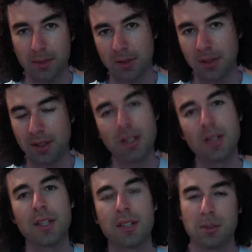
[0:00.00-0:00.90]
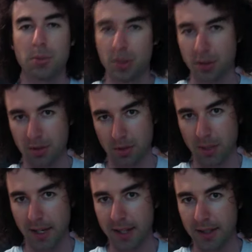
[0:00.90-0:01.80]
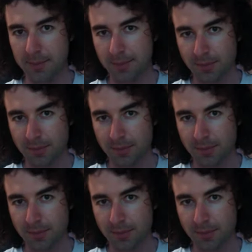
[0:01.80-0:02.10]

So there's a lot of testimonials to be added.